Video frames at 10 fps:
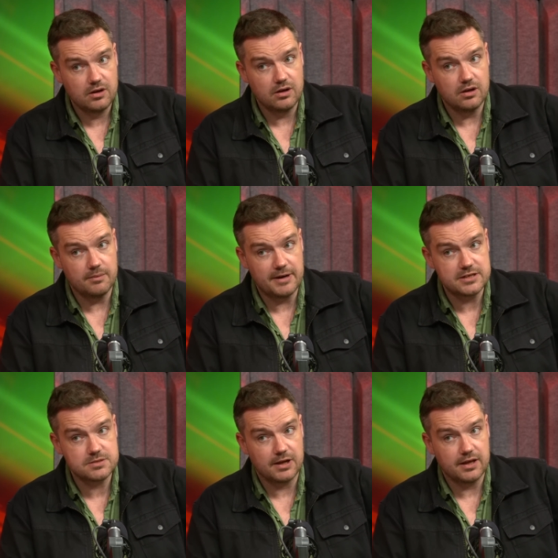at the
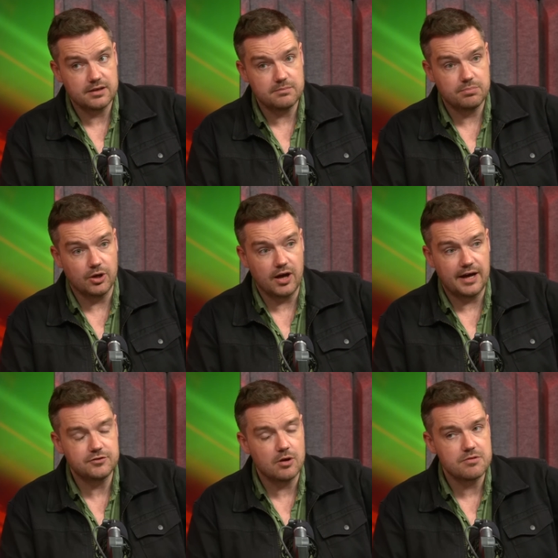match play, but
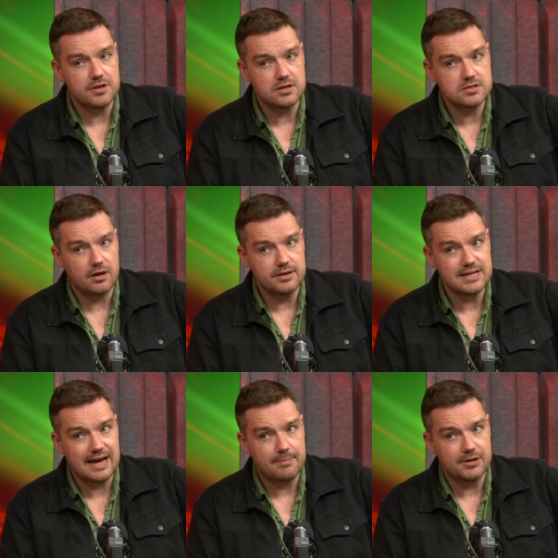I don't think it's going
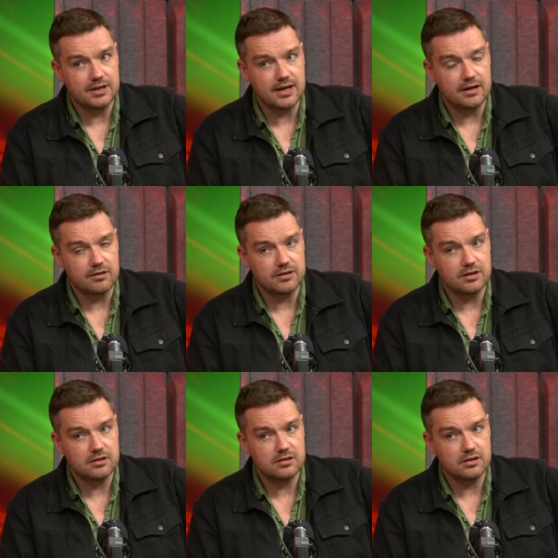to happen again. I
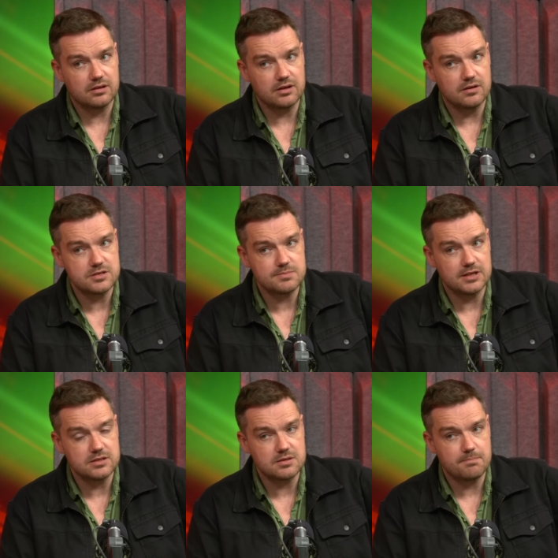think the
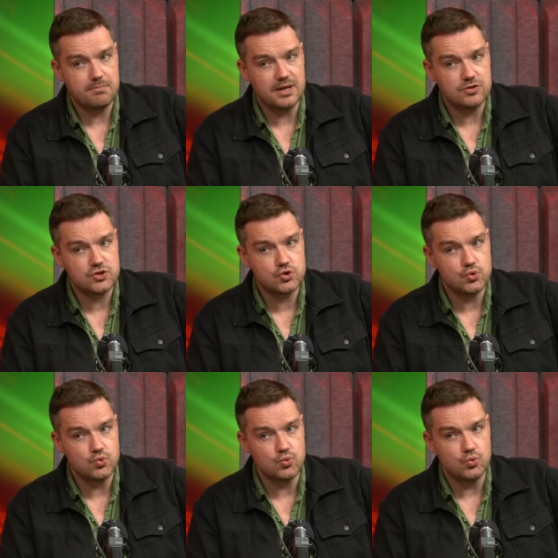Iceman's a bit
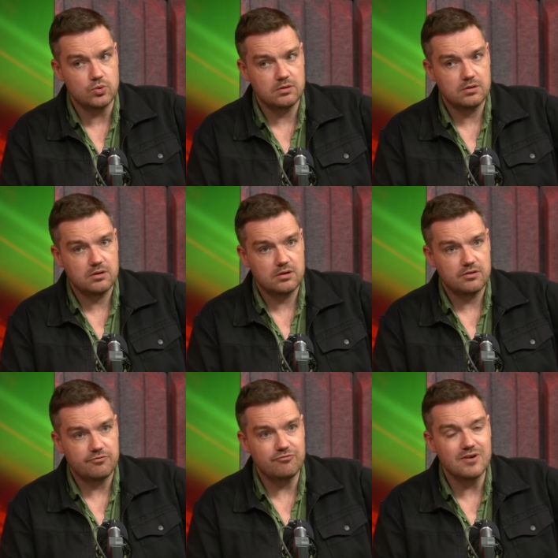too
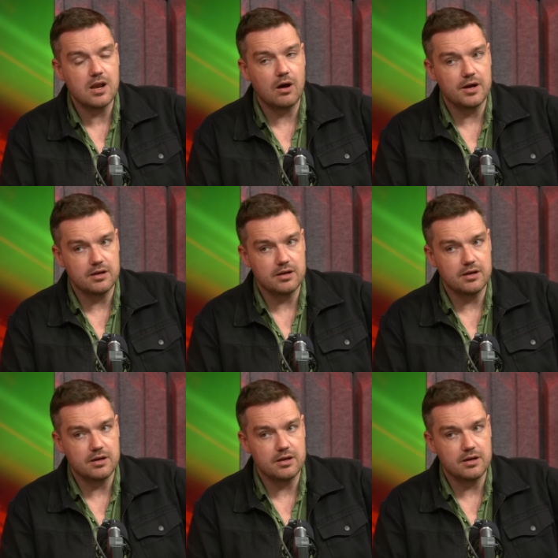reliable.